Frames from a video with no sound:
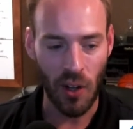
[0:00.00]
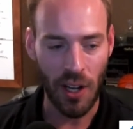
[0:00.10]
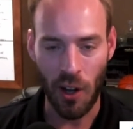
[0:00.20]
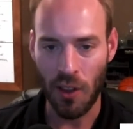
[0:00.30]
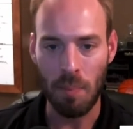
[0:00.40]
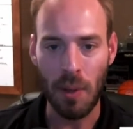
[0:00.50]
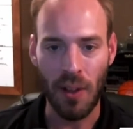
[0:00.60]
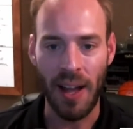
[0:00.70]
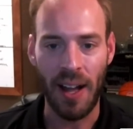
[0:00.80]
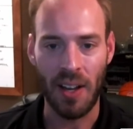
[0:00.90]
I called up
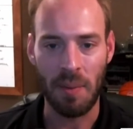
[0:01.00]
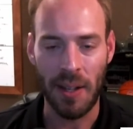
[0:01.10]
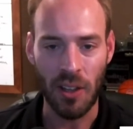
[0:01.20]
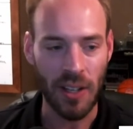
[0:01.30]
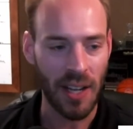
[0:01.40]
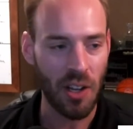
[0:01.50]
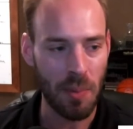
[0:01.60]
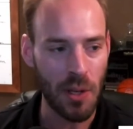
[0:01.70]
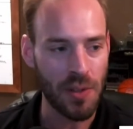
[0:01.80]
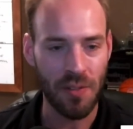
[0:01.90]
Bill Allen. I'm like, look, I know you've
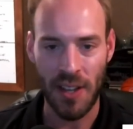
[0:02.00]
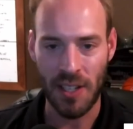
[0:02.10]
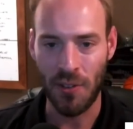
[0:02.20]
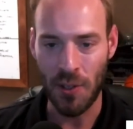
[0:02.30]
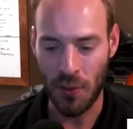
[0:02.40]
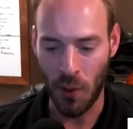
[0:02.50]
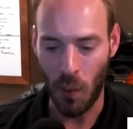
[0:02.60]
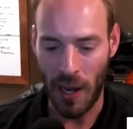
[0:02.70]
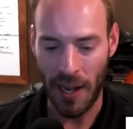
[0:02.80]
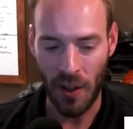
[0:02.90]
been using InvestorFuse for a
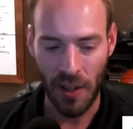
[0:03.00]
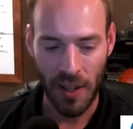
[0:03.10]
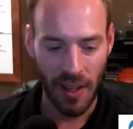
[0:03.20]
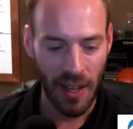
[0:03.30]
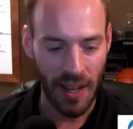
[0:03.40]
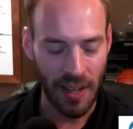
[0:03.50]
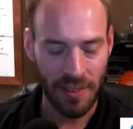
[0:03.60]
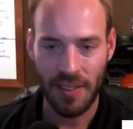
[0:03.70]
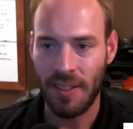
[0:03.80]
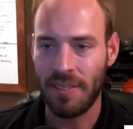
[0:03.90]
while.
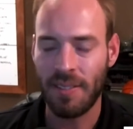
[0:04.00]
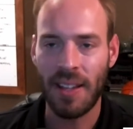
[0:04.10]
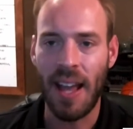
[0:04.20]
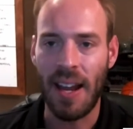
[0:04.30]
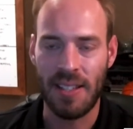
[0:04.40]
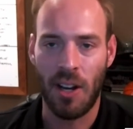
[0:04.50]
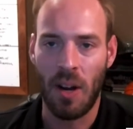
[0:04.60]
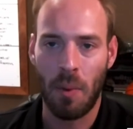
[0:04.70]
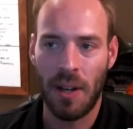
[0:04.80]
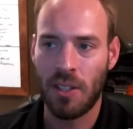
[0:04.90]
And like any
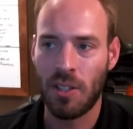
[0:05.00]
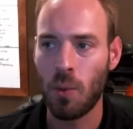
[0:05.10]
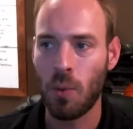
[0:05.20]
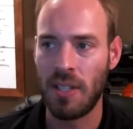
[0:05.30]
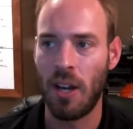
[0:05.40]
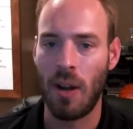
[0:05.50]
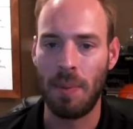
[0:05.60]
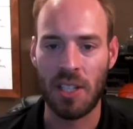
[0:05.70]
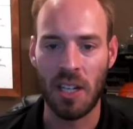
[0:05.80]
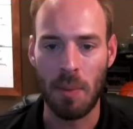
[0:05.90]
CRM, right? There's no CRM
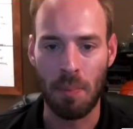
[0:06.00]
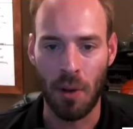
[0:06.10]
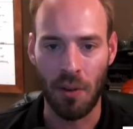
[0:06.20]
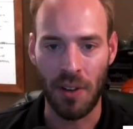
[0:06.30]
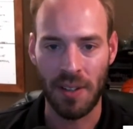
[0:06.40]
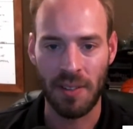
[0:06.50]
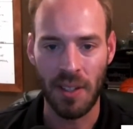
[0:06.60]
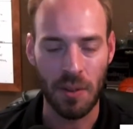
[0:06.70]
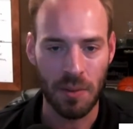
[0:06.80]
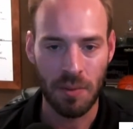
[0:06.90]
that's going to be perfect.
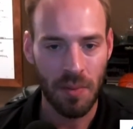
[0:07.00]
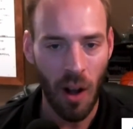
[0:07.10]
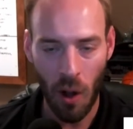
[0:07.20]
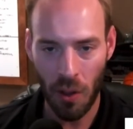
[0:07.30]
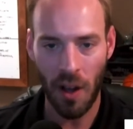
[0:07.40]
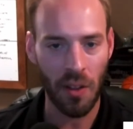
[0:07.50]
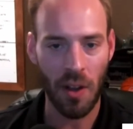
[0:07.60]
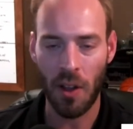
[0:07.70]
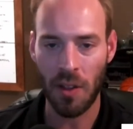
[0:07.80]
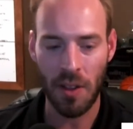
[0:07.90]
You know, all the
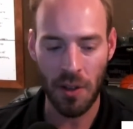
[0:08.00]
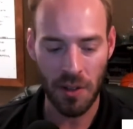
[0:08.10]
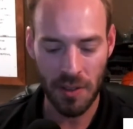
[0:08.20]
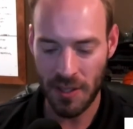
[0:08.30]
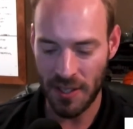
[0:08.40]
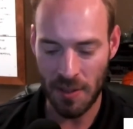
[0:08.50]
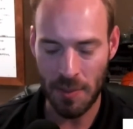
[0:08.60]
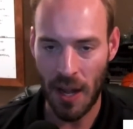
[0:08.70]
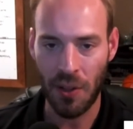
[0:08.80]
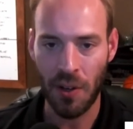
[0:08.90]
other systems
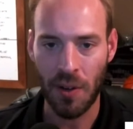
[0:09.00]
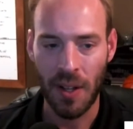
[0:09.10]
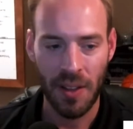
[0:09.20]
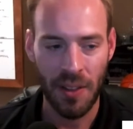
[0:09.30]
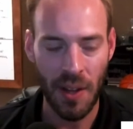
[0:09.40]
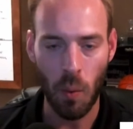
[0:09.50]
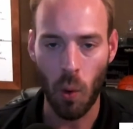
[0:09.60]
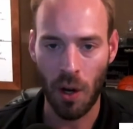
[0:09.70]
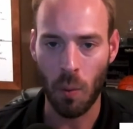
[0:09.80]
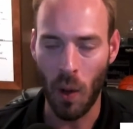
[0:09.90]
out there, they
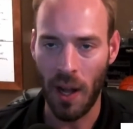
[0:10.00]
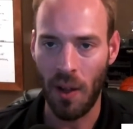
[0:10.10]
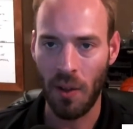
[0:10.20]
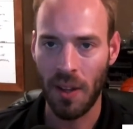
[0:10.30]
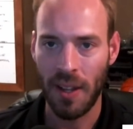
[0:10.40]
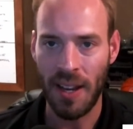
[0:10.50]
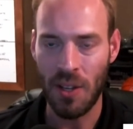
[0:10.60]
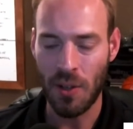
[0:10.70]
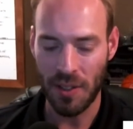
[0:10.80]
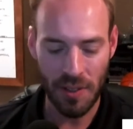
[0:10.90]
work well, and
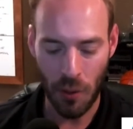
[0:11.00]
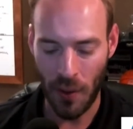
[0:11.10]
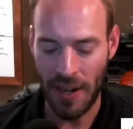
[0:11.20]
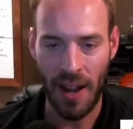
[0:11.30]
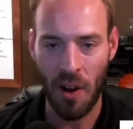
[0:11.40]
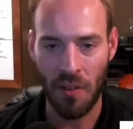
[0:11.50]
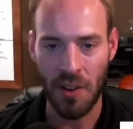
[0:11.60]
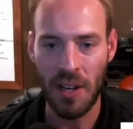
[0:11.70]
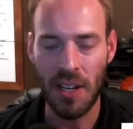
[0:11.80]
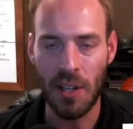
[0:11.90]
you can create however
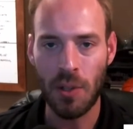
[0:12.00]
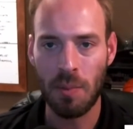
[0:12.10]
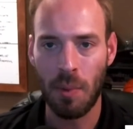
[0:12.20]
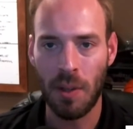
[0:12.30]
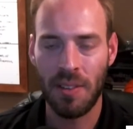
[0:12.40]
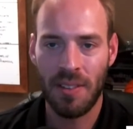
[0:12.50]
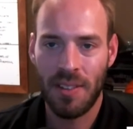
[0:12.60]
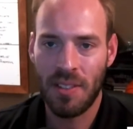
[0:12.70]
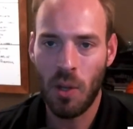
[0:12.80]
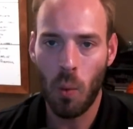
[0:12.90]
you need to use them. But
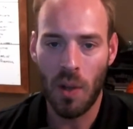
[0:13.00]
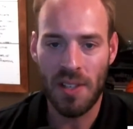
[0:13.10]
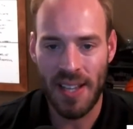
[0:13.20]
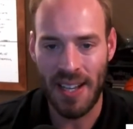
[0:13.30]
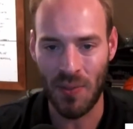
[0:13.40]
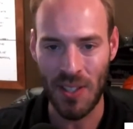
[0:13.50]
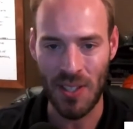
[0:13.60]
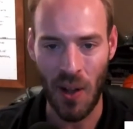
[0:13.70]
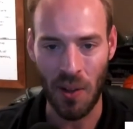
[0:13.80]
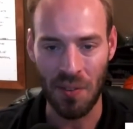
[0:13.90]
there's no one size
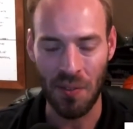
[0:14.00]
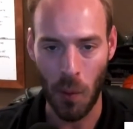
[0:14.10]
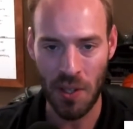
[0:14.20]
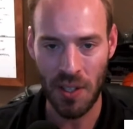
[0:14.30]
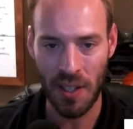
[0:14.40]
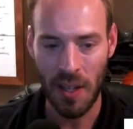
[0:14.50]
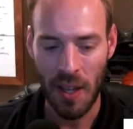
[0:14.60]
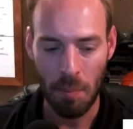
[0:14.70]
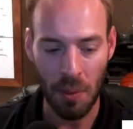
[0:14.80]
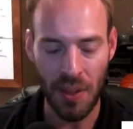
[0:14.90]
fits all, unfortunately.
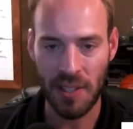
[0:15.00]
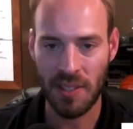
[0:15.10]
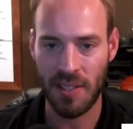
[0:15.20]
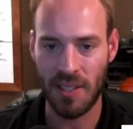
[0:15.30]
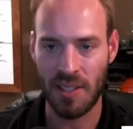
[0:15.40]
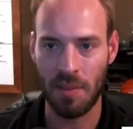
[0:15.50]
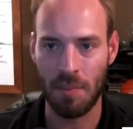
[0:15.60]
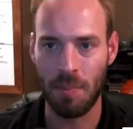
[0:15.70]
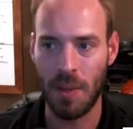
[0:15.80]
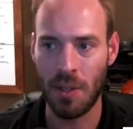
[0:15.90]
But this
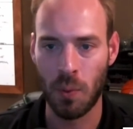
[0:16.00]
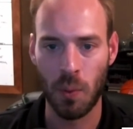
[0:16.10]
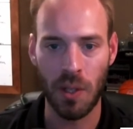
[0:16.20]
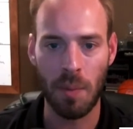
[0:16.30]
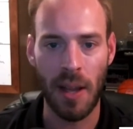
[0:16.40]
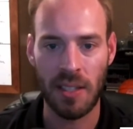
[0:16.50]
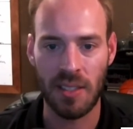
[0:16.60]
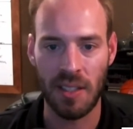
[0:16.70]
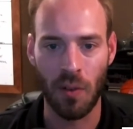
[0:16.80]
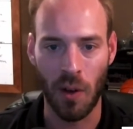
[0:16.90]
system is really the best
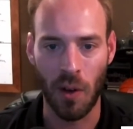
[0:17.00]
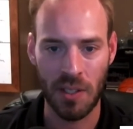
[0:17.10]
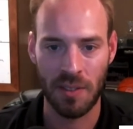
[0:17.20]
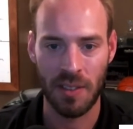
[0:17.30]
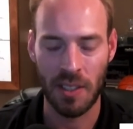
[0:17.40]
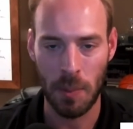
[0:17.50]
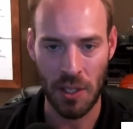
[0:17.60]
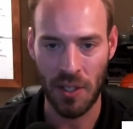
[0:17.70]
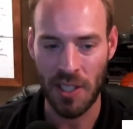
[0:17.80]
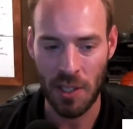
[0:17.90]
thing for us,
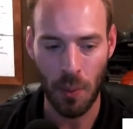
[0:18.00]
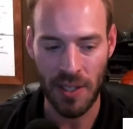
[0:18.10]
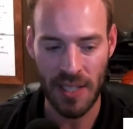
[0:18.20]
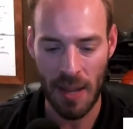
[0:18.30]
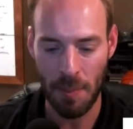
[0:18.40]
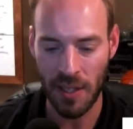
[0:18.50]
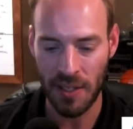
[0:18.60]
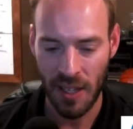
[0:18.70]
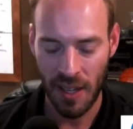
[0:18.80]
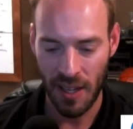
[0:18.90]
especially at this point in time,
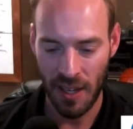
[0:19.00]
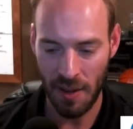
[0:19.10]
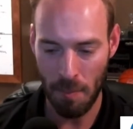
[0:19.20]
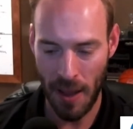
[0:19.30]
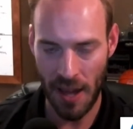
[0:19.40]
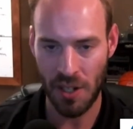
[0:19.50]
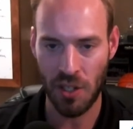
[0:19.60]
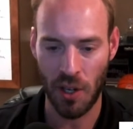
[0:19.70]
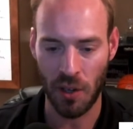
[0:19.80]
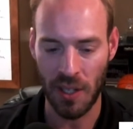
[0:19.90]
because it
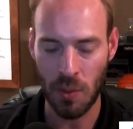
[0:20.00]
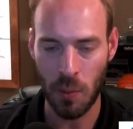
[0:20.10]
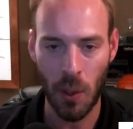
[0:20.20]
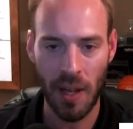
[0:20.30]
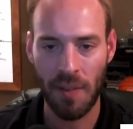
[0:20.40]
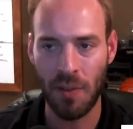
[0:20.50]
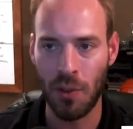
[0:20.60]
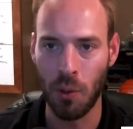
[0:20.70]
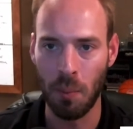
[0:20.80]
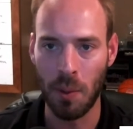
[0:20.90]
manages our leads. We don't have the
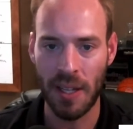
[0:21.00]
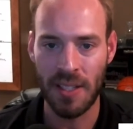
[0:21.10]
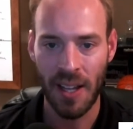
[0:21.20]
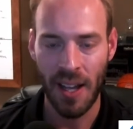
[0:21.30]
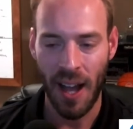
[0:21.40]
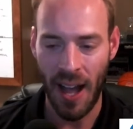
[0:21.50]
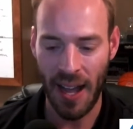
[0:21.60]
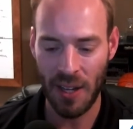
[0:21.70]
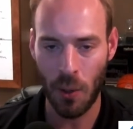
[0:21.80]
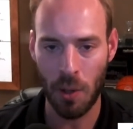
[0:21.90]
duplicates.
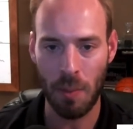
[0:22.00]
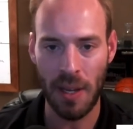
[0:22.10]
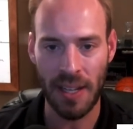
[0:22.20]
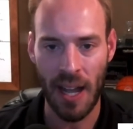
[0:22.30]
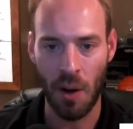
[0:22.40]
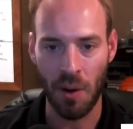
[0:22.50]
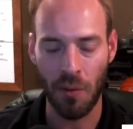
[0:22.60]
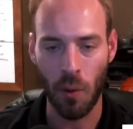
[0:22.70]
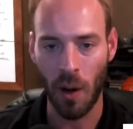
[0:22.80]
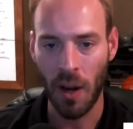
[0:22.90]
I know they're being accounted
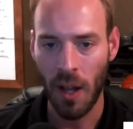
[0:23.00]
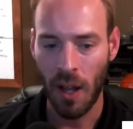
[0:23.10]
for.